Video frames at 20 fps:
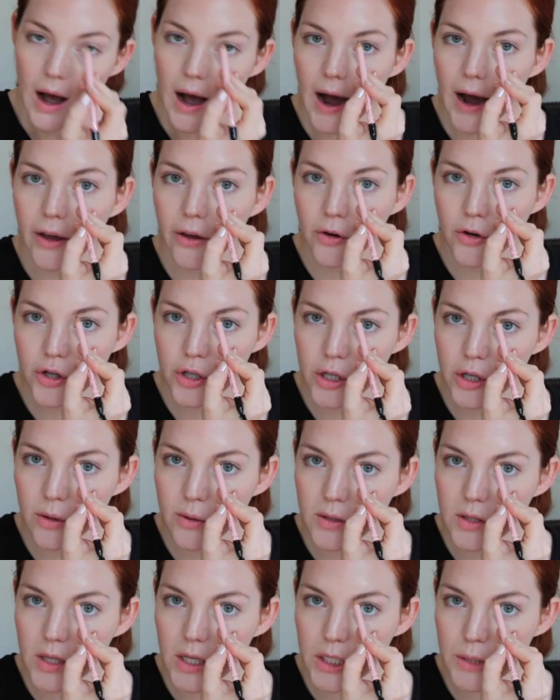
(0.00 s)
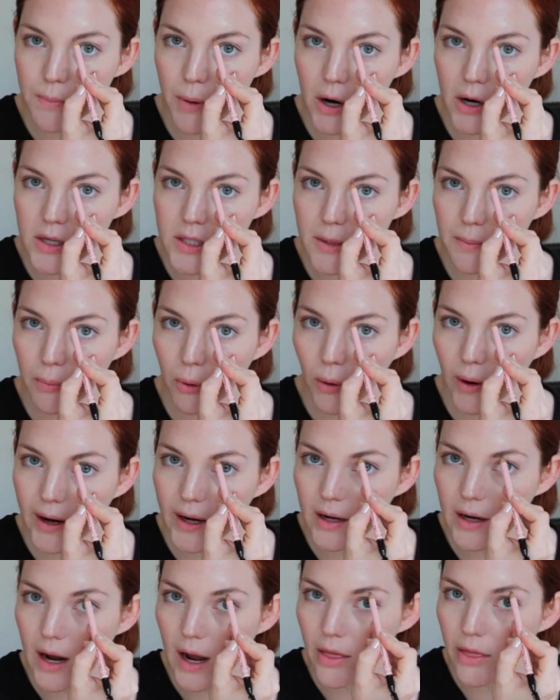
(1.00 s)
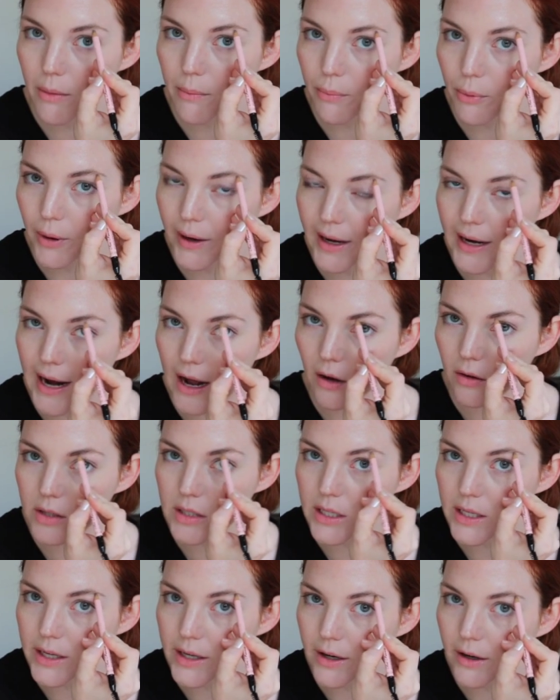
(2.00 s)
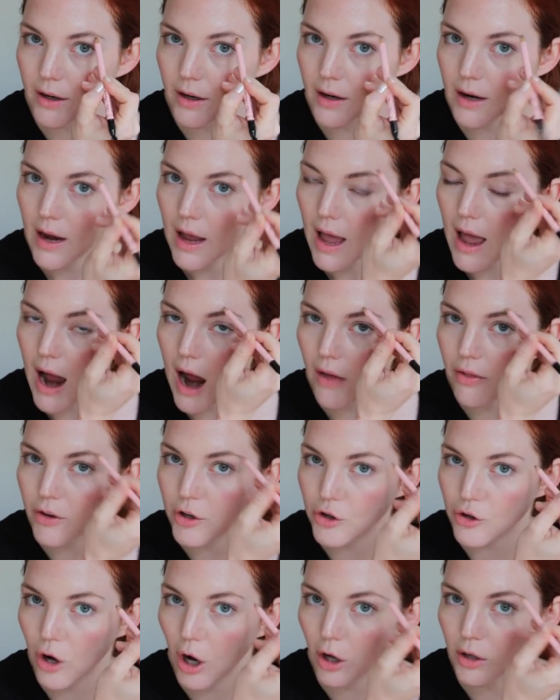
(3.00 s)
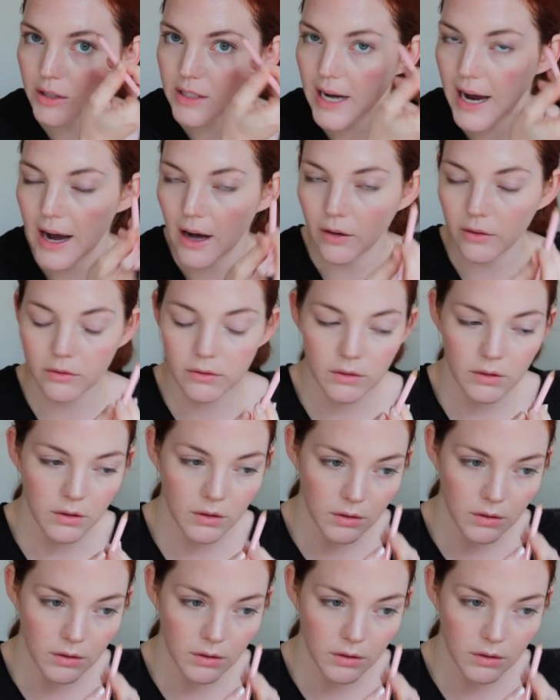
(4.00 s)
I usually use this part as a point and then bring it out to here and then draw it down.